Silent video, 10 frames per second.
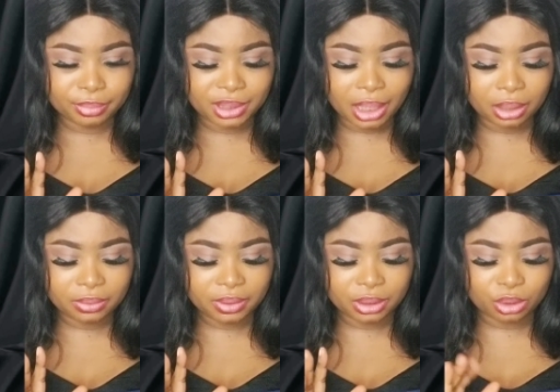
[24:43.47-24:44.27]
The
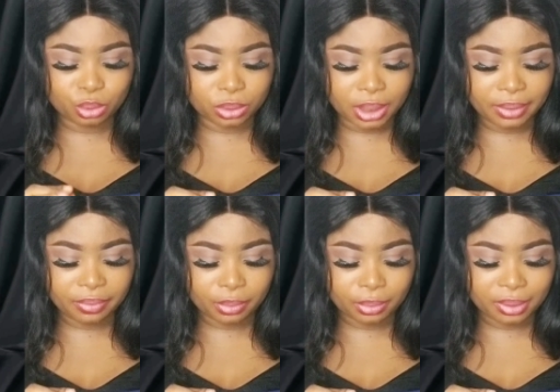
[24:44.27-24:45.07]
outfit is to die
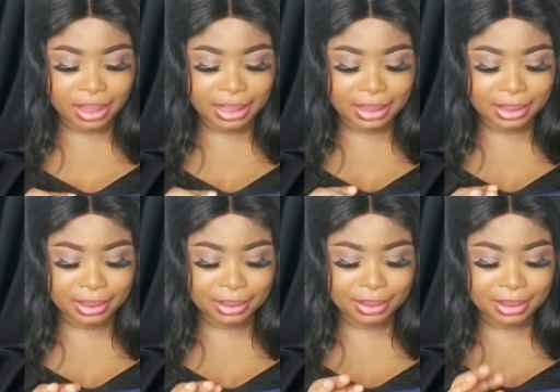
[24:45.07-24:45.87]
for. Like
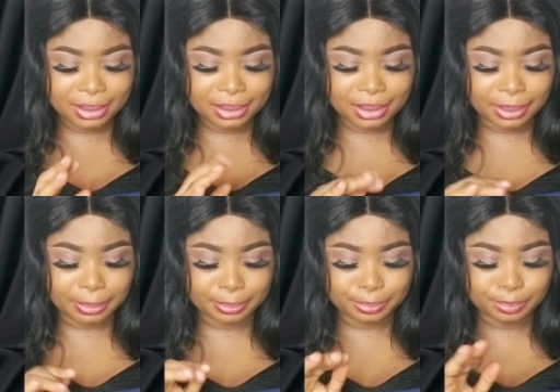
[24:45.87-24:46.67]
this
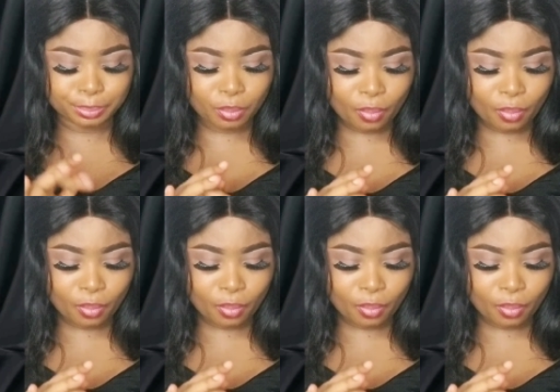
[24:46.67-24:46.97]
um